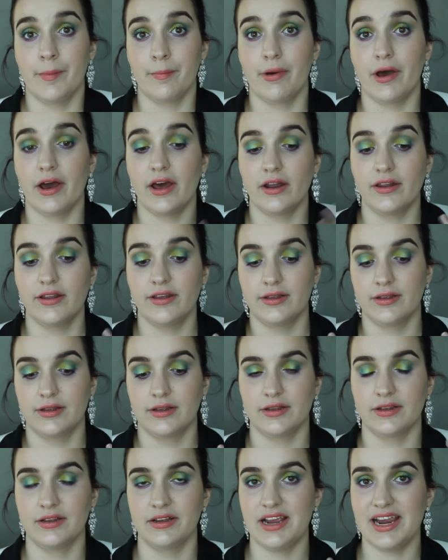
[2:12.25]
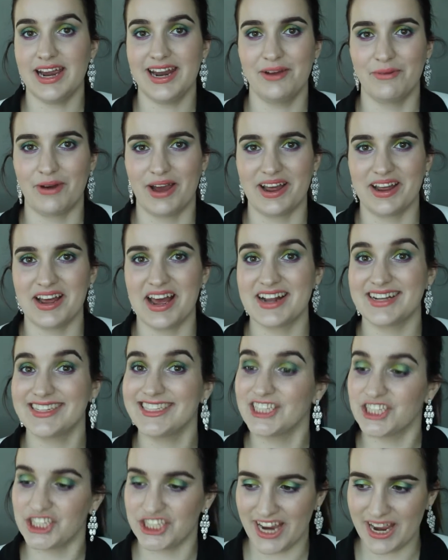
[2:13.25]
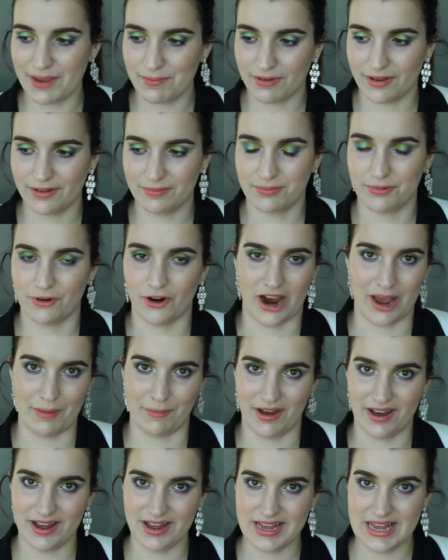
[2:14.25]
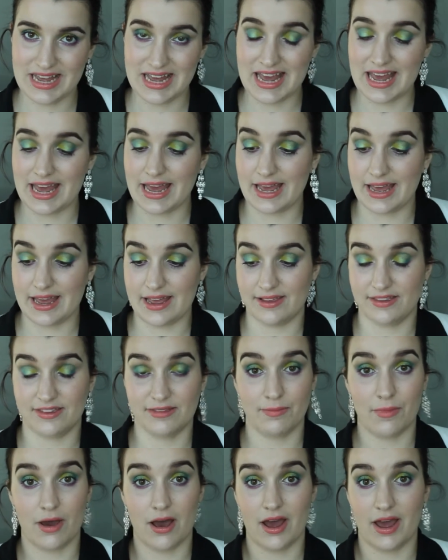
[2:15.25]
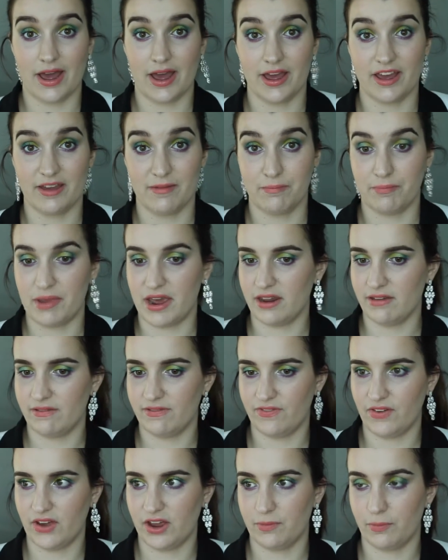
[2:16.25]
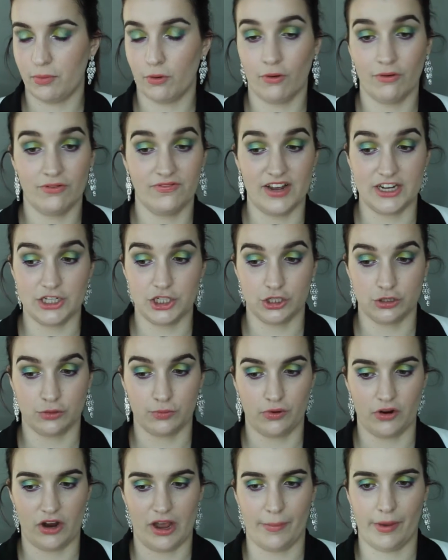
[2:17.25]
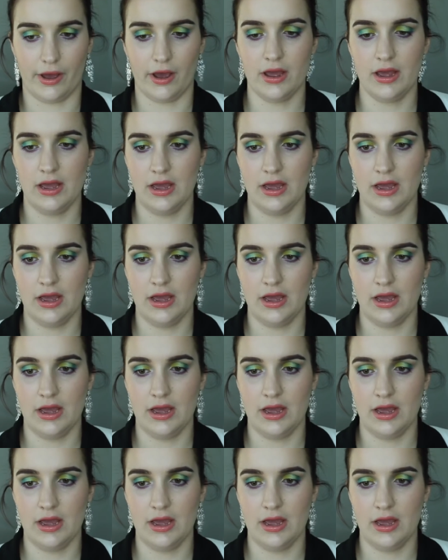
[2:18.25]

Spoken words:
But anyway, a cheaper primer is my Benefit Professional Primer.